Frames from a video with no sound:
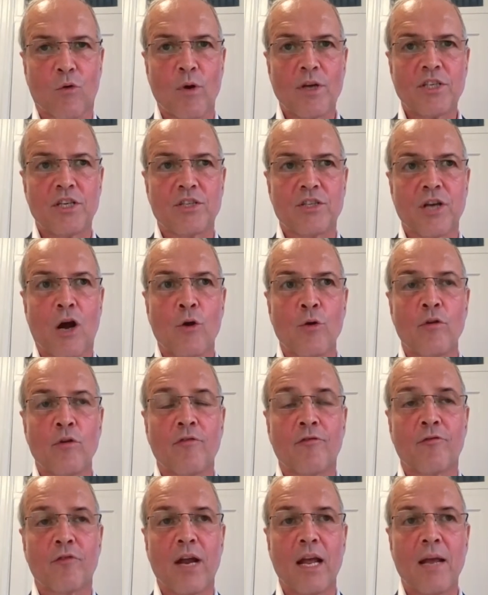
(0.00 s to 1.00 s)
question is how you
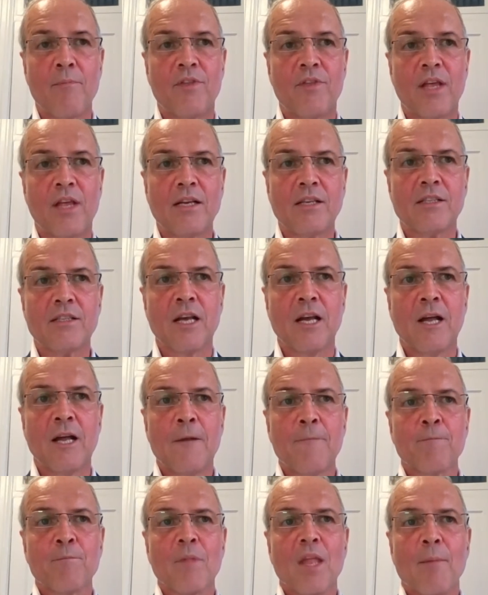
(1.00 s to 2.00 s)
frame things,
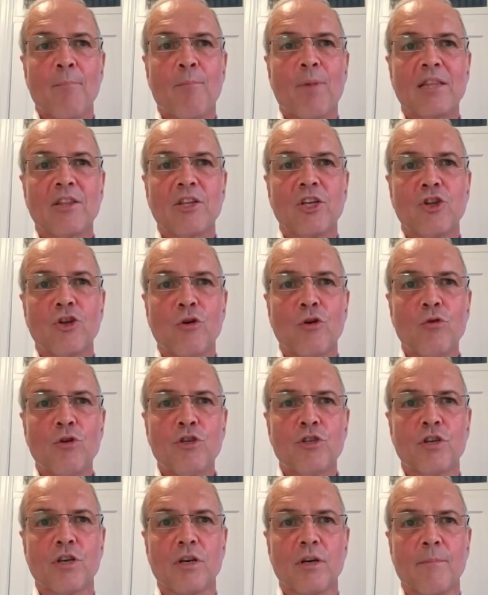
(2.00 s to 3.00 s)
but the
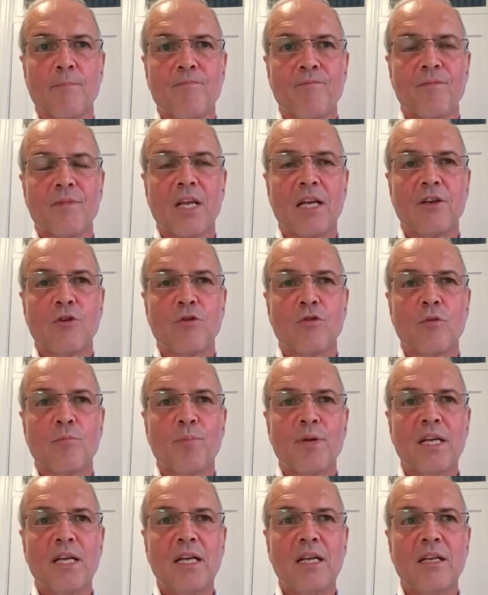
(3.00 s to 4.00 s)
notion that
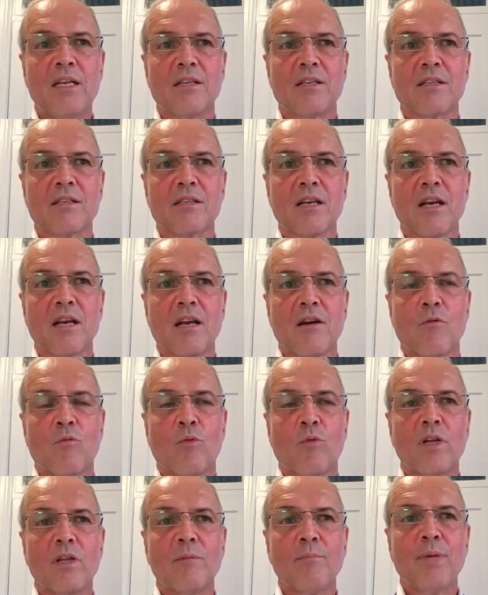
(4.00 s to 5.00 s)
Europeans
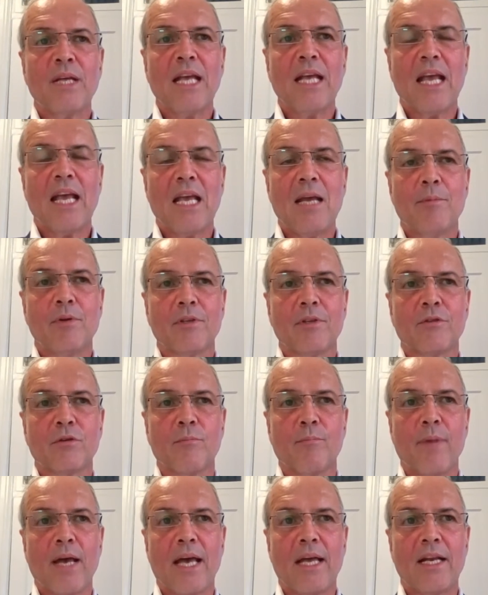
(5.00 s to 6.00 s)
will be able to
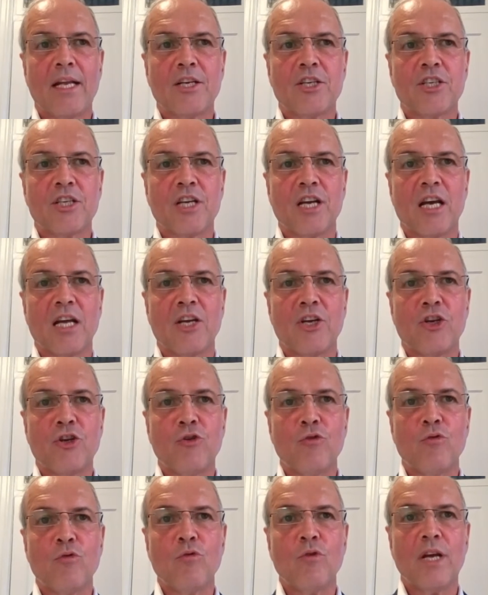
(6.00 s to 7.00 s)
manage a
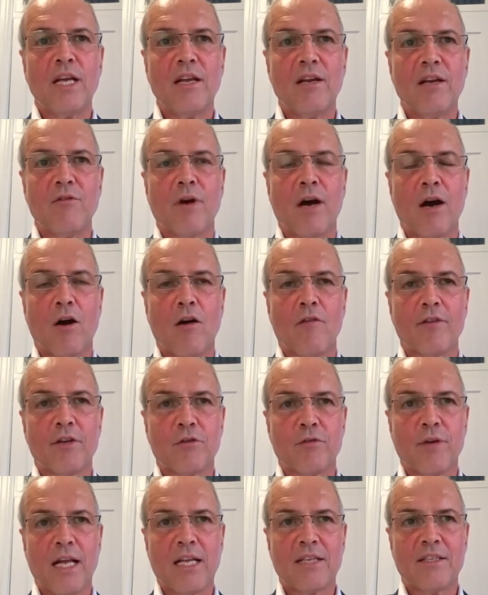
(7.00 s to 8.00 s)
new era of a
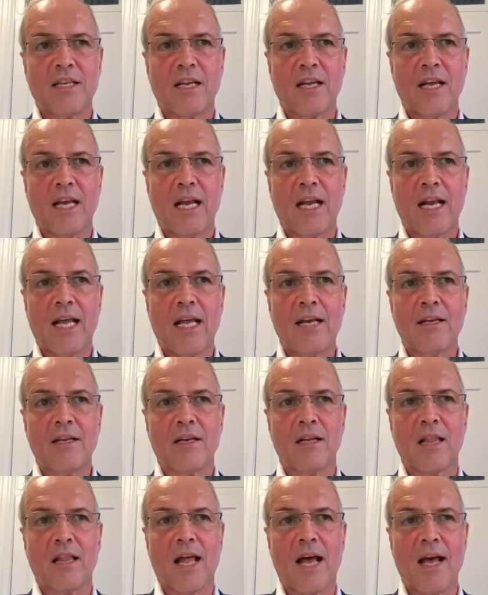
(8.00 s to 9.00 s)
transatlantic
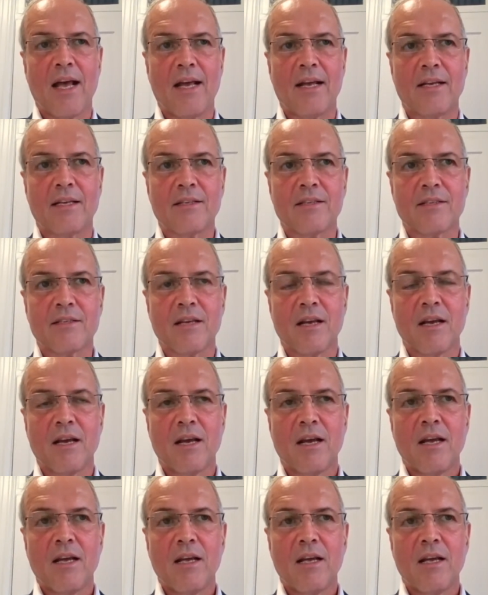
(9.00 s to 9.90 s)
alliance